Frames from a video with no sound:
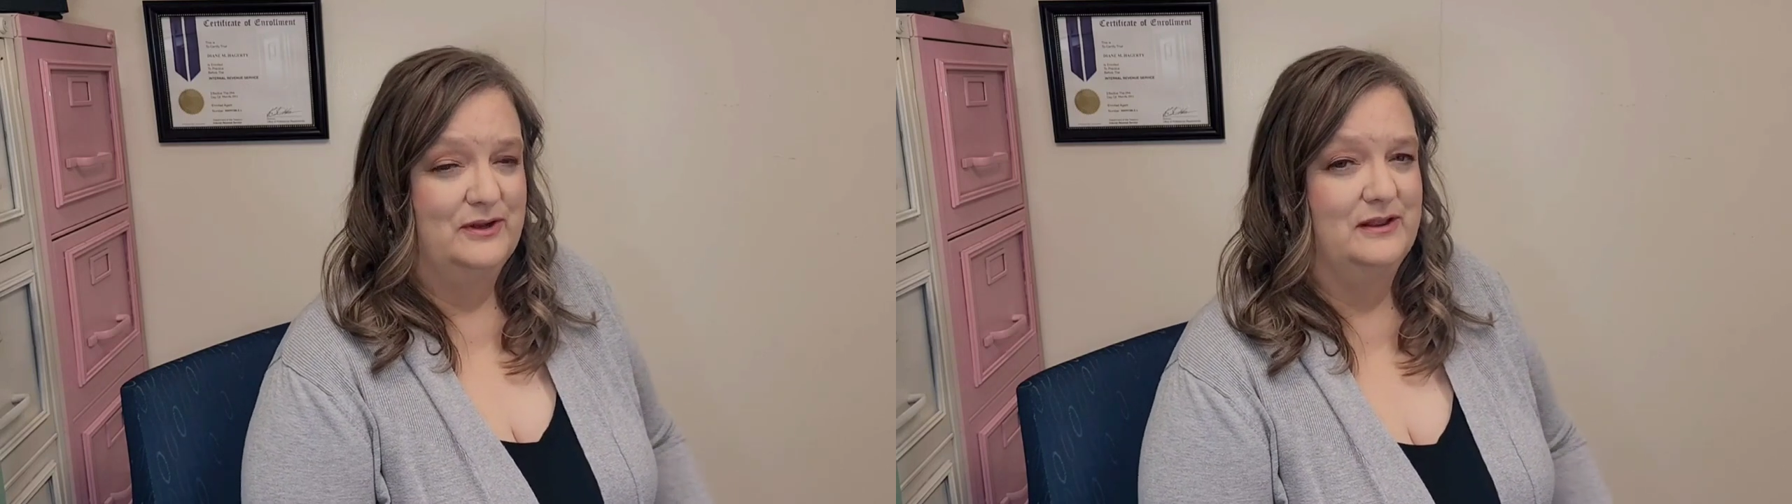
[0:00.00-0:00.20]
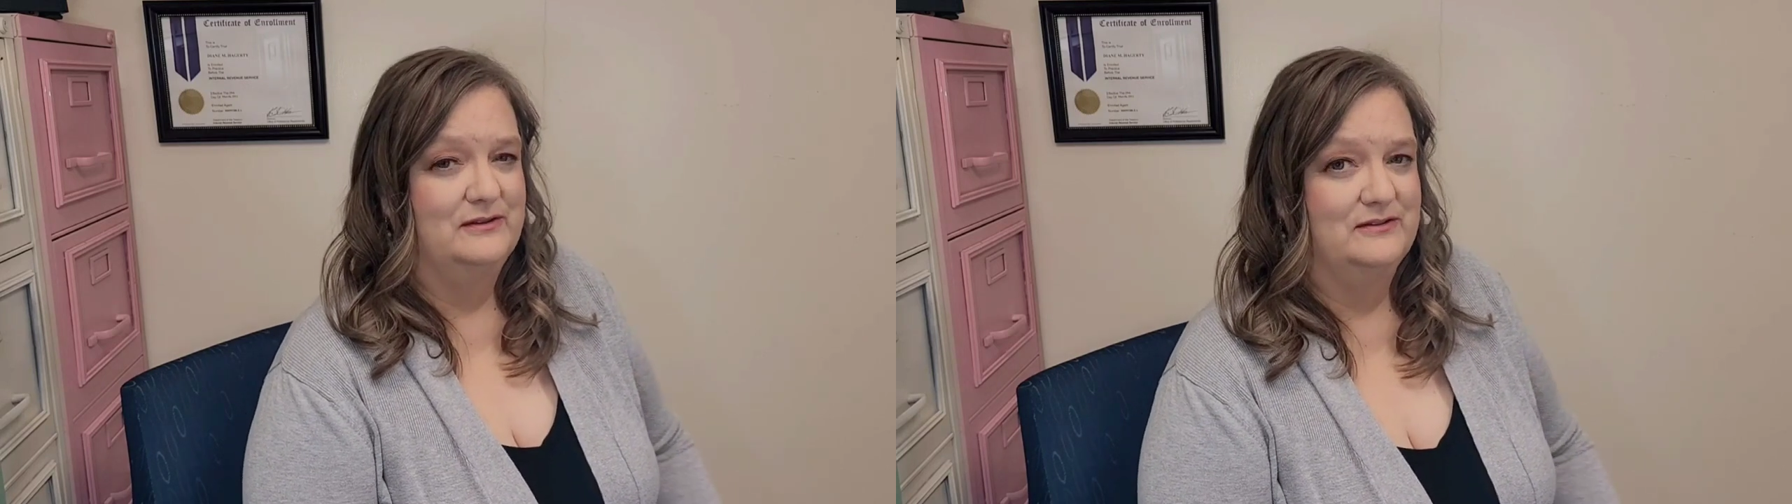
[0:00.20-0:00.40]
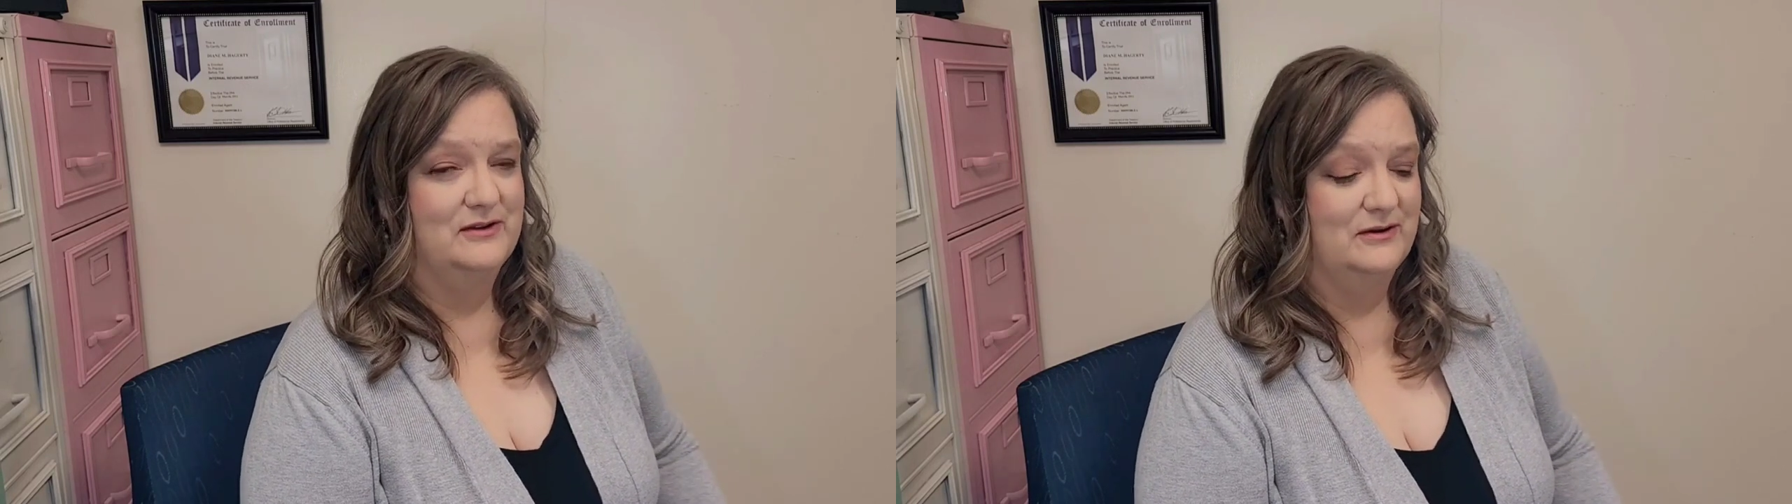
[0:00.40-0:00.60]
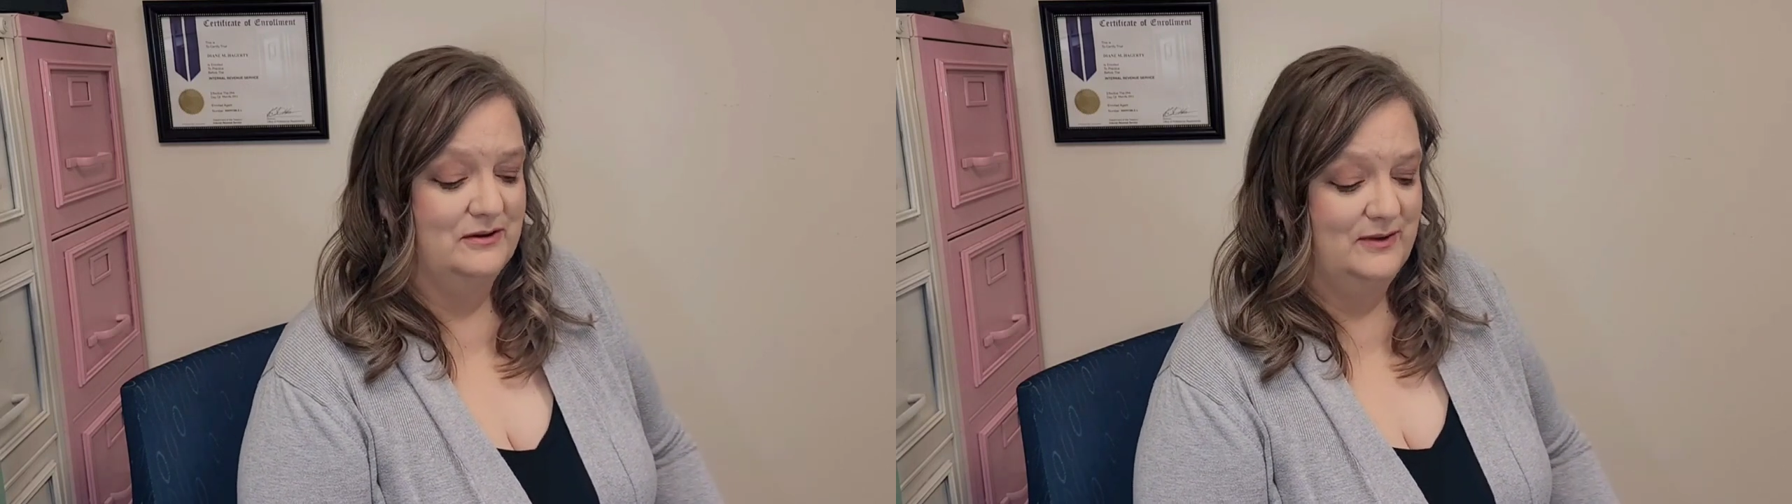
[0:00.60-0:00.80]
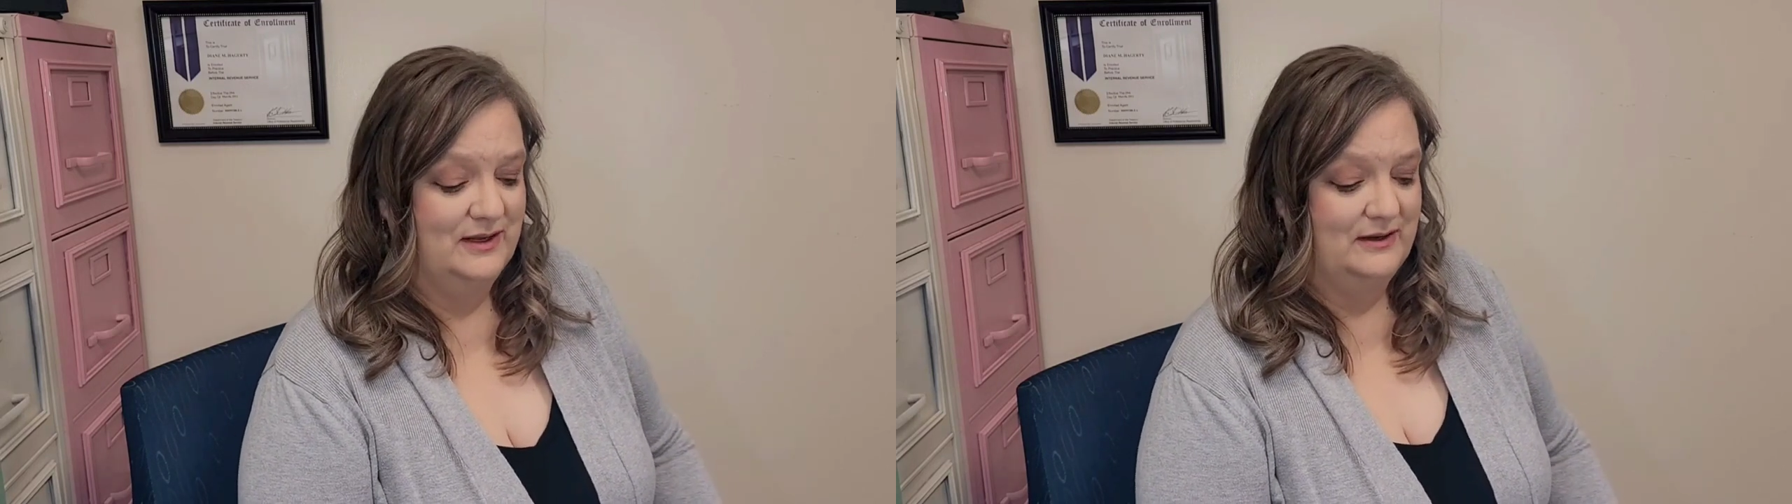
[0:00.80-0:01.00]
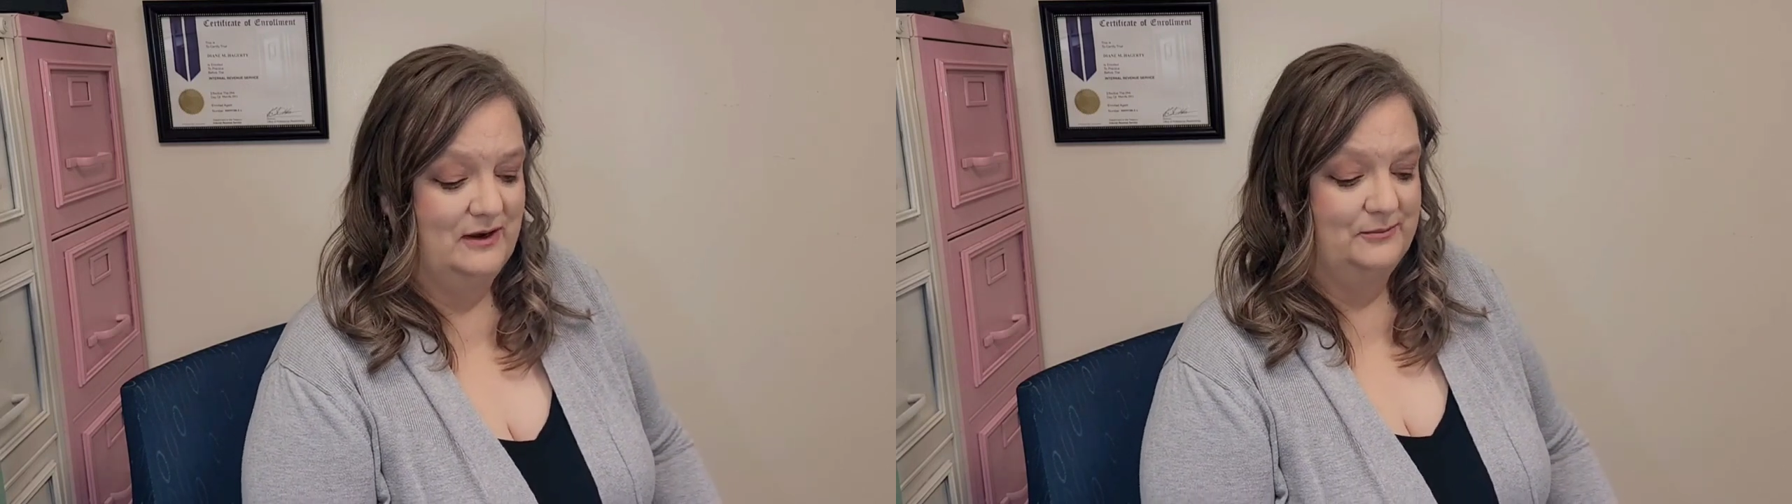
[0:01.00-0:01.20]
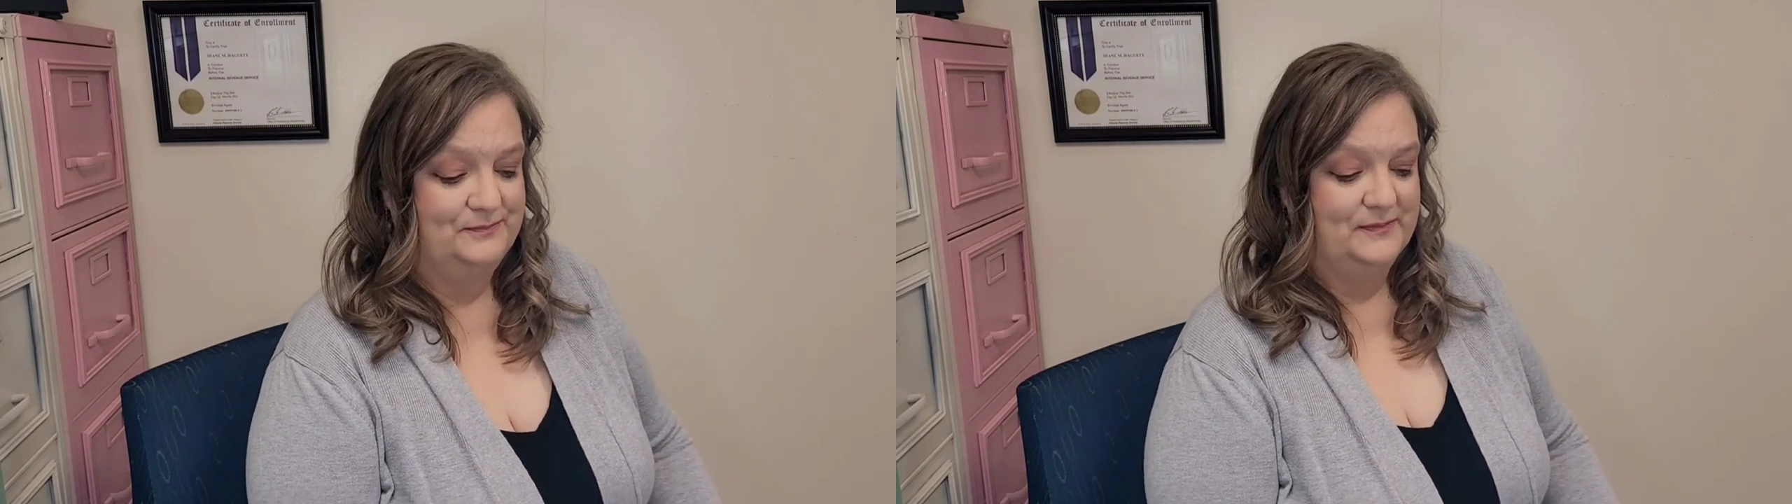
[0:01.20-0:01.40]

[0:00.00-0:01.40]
and start doing it now.